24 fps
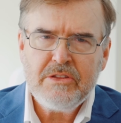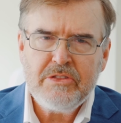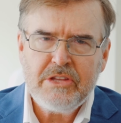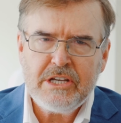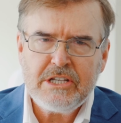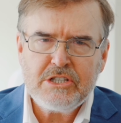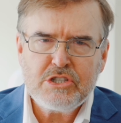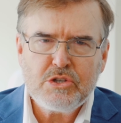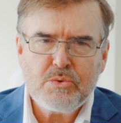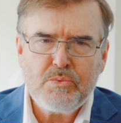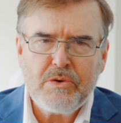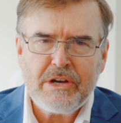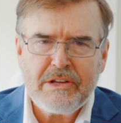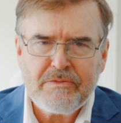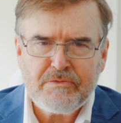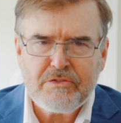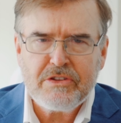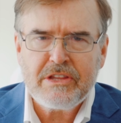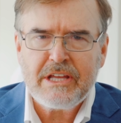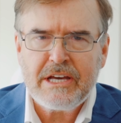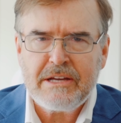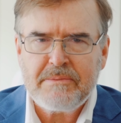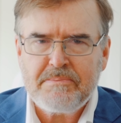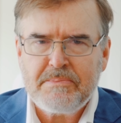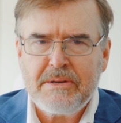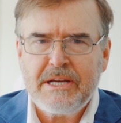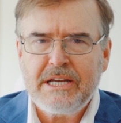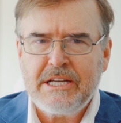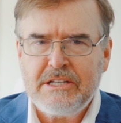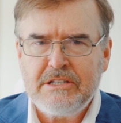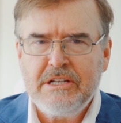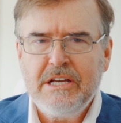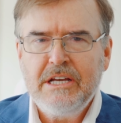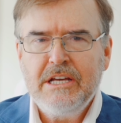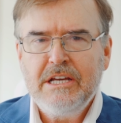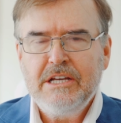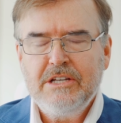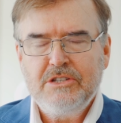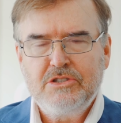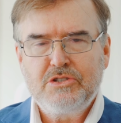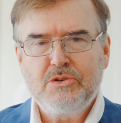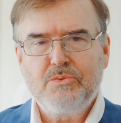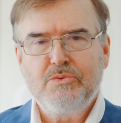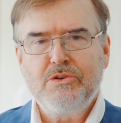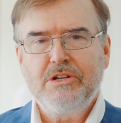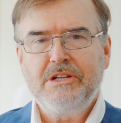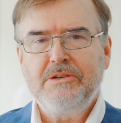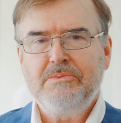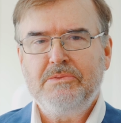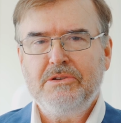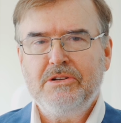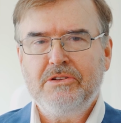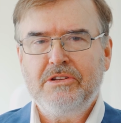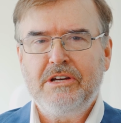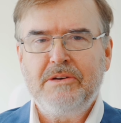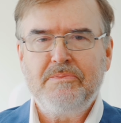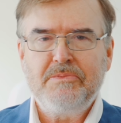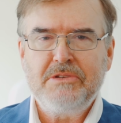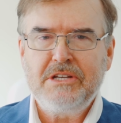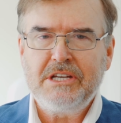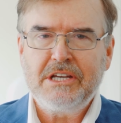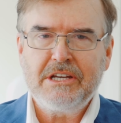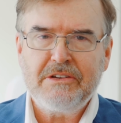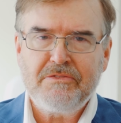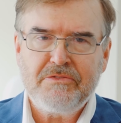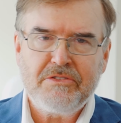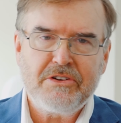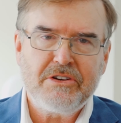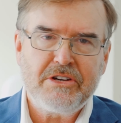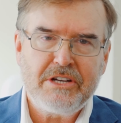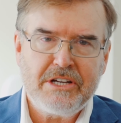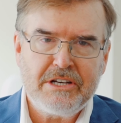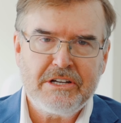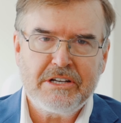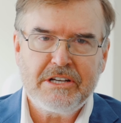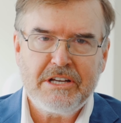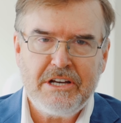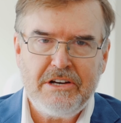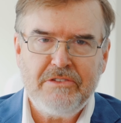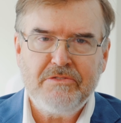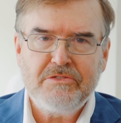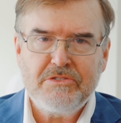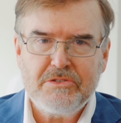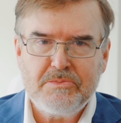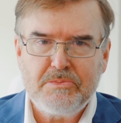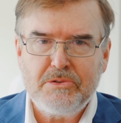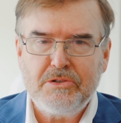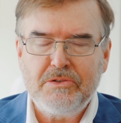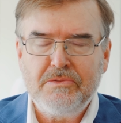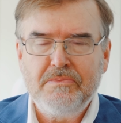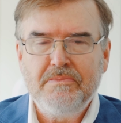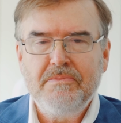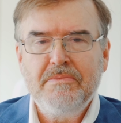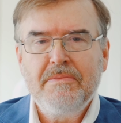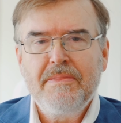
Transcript: than to wait for that pain to really build up and you get very uncomfortable.